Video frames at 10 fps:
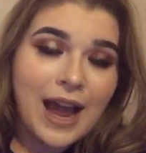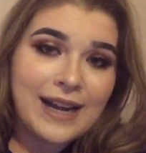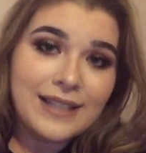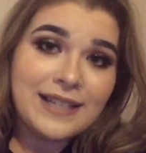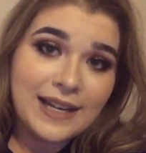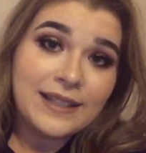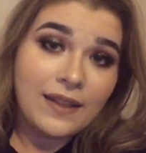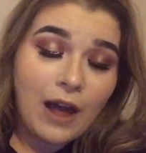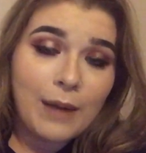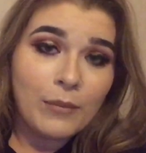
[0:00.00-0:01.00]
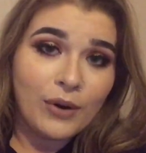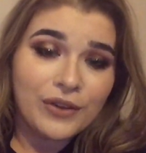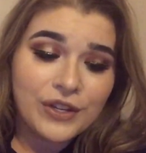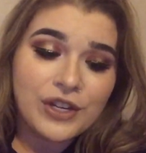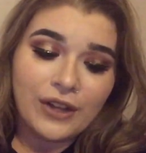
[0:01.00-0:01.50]
And it takes a lot more
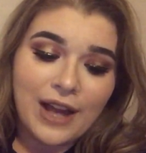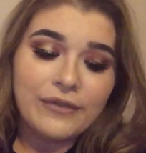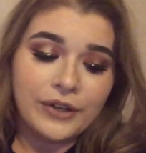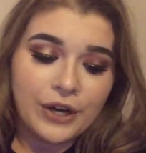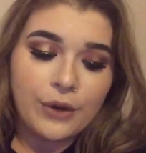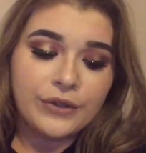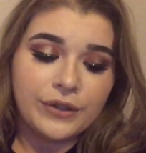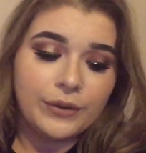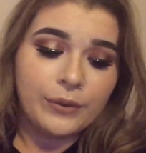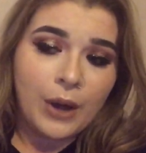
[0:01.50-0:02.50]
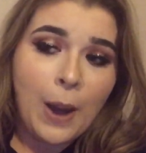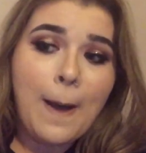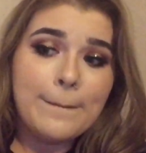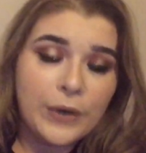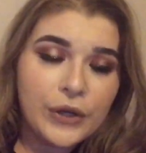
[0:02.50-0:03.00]
than you'll ever know to
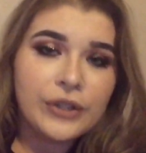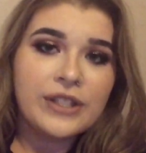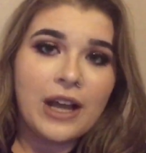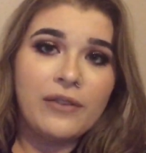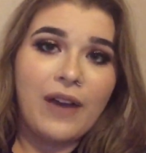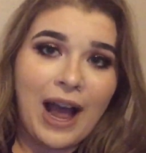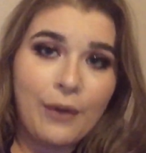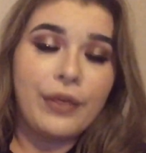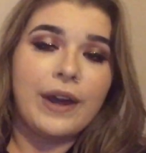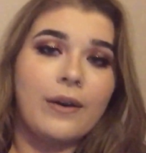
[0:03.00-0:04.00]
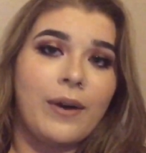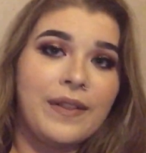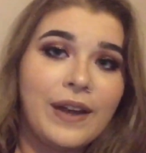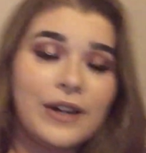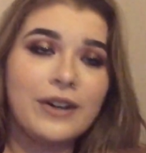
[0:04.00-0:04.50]
put yourself out there on
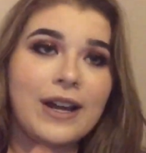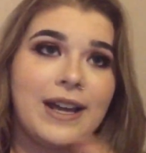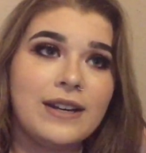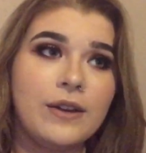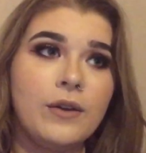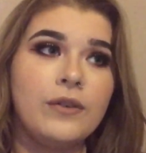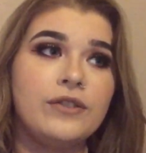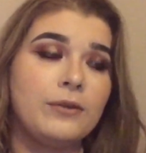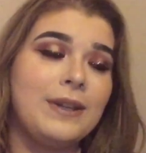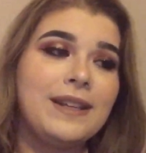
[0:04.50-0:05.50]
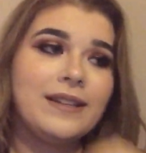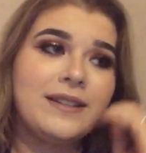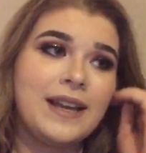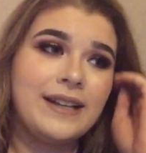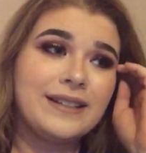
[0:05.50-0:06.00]
the internet doing these
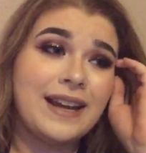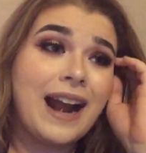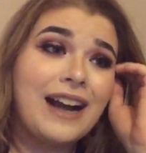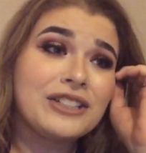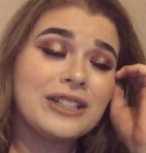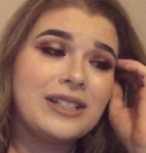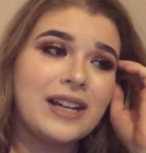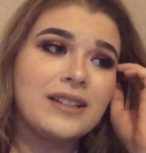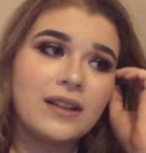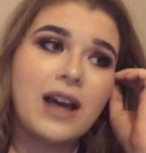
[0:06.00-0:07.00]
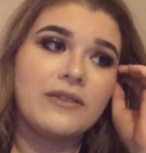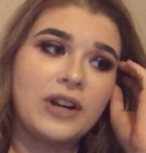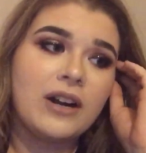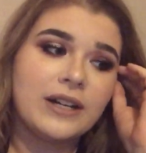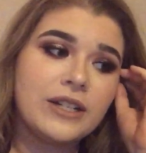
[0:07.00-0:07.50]
things. It actually takes a lot of
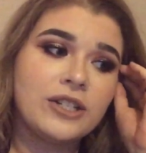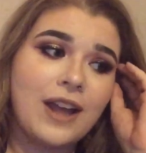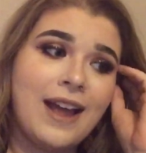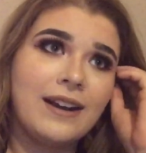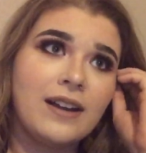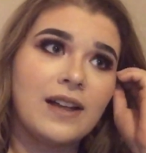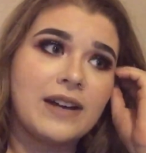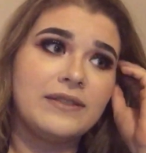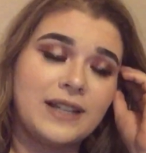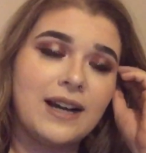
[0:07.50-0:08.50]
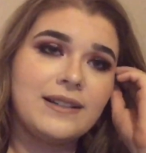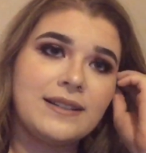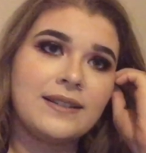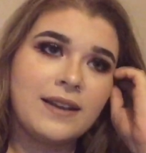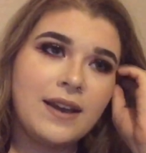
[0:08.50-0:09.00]
courage and a lot of
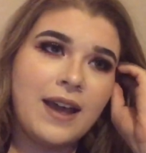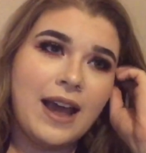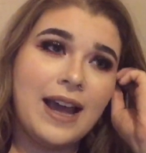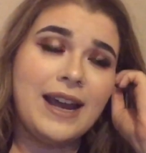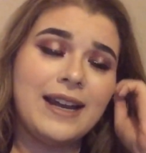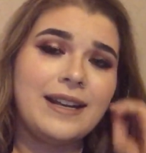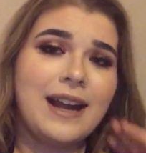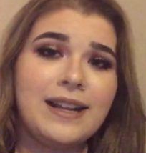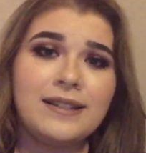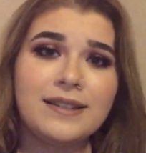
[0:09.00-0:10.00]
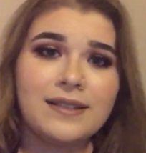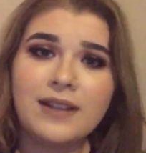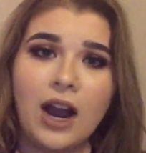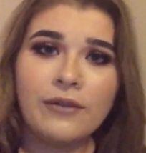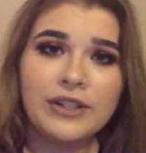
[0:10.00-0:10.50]
guts, and it's
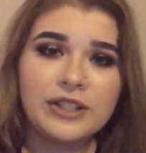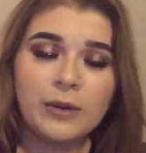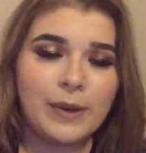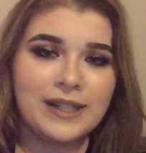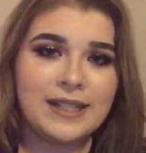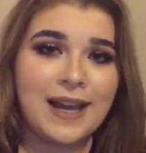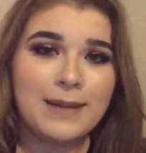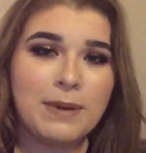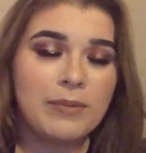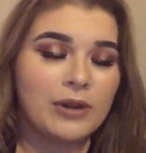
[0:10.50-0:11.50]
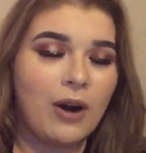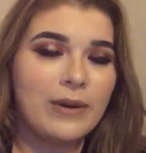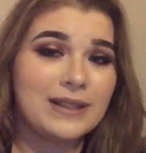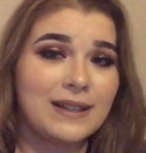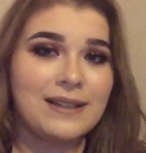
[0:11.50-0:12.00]
a risk you're willing to take. People are
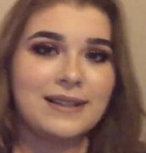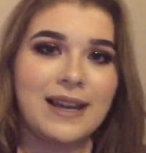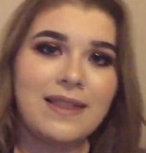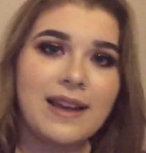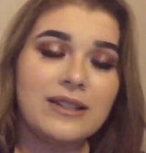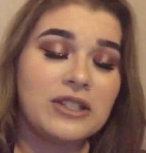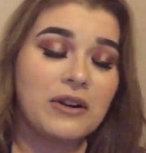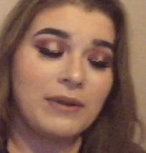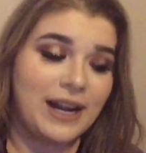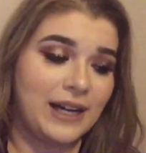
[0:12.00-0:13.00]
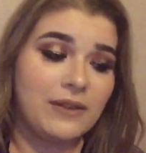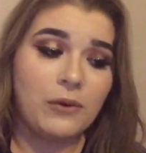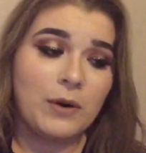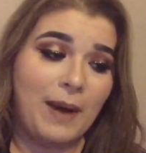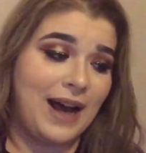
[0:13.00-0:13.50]
always gonna say things, you know, negative
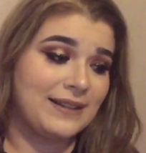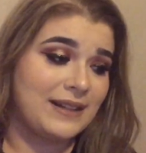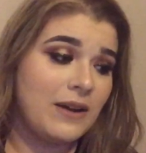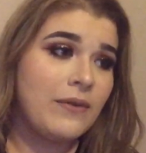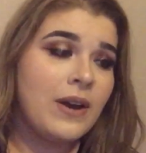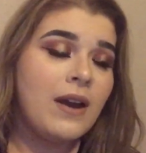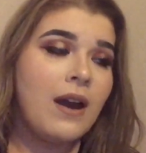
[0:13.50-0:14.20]
or positive.